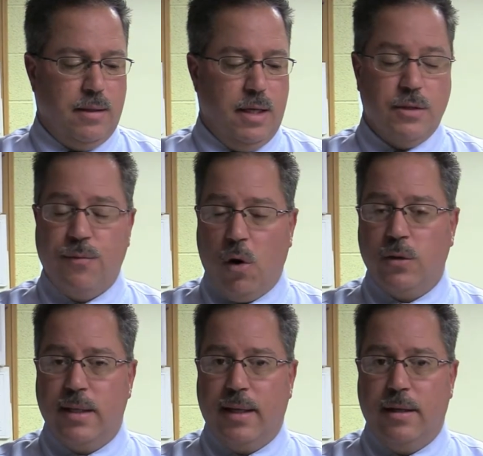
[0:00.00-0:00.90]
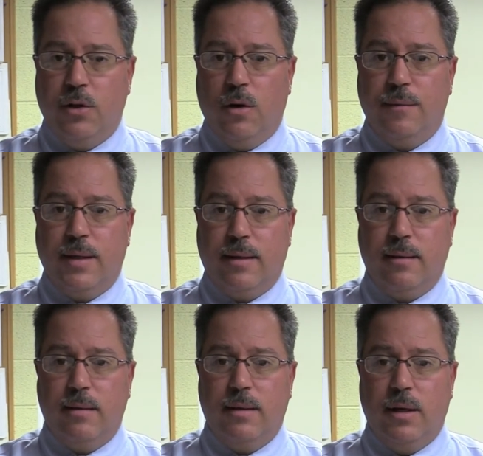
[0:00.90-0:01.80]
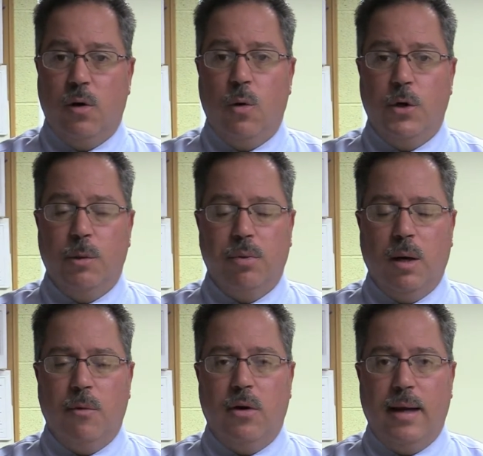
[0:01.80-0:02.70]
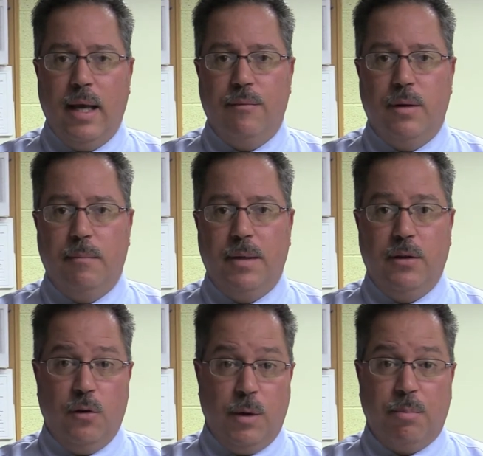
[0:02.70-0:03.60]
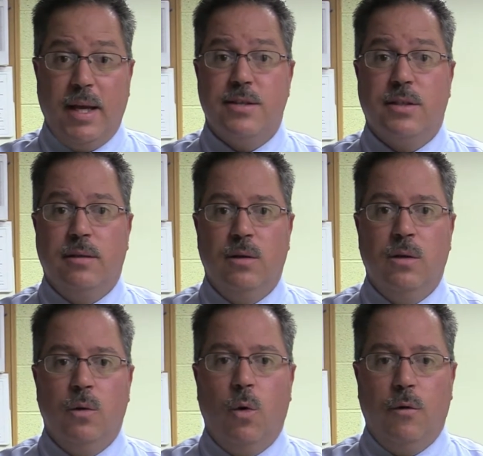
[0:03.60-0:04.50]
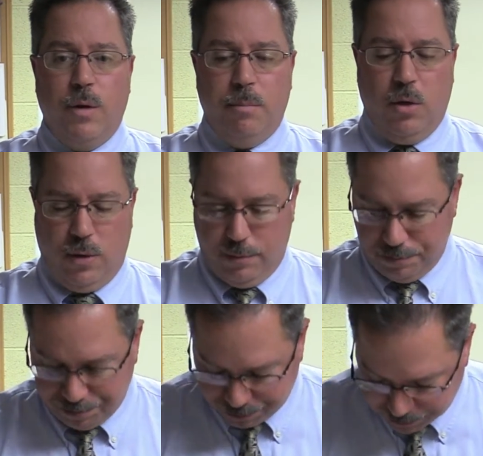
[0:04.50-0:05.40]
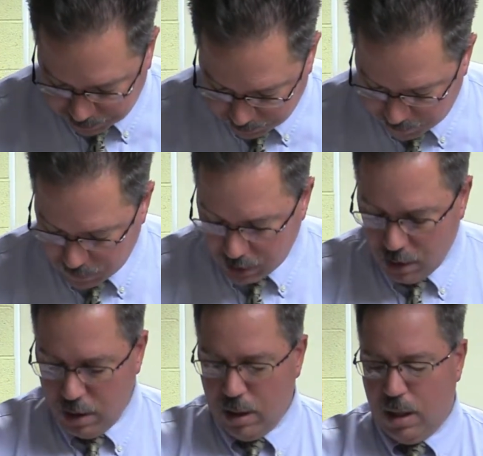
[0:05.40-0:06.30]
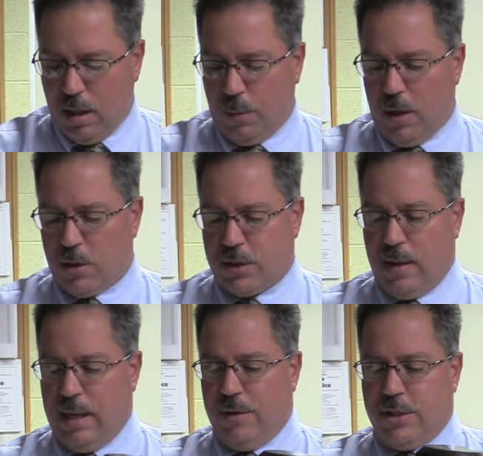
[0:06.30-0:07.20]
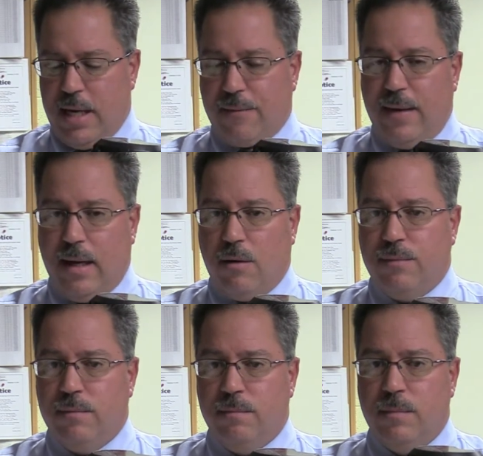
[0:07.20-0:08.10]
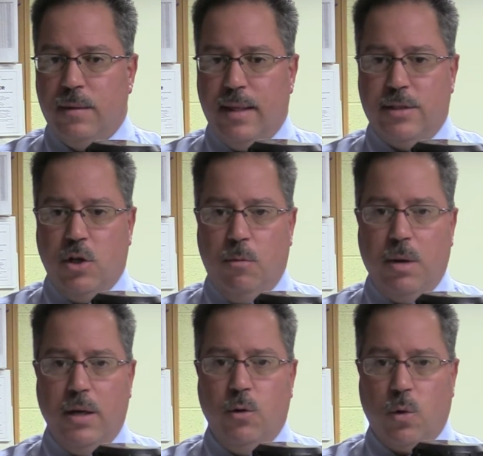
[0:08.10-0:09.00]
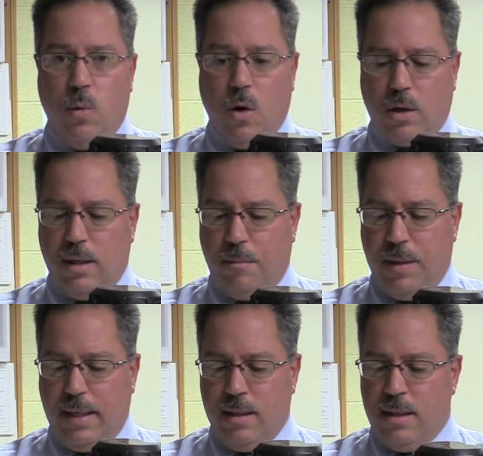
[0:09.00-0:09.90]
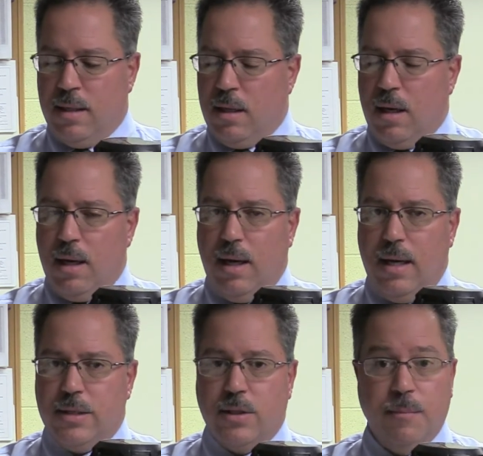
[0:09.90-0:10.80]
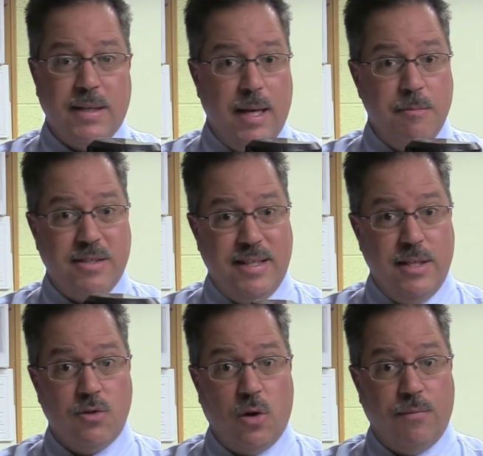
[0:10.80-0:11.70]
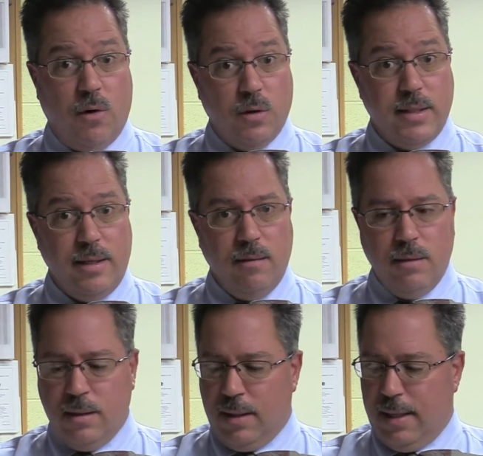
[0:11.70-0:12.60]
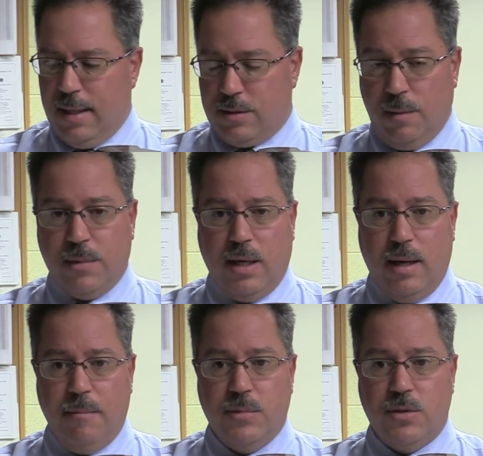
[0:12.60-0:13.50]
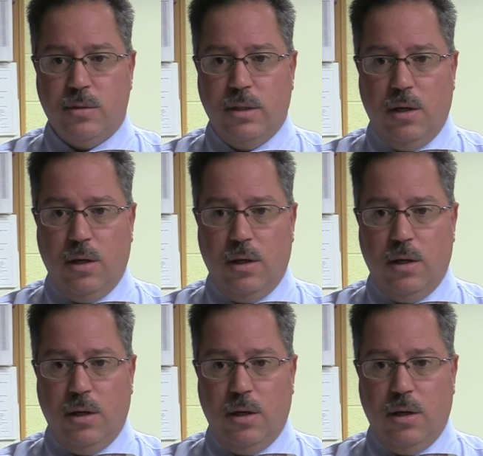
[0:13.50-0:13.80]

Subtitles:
is faulty, and you'll have to get a hold of your plumber and have him either replace it or rebuild it. We also have a check valve that's owned by York Water Company. Sometimes these are faulty, and sometimes,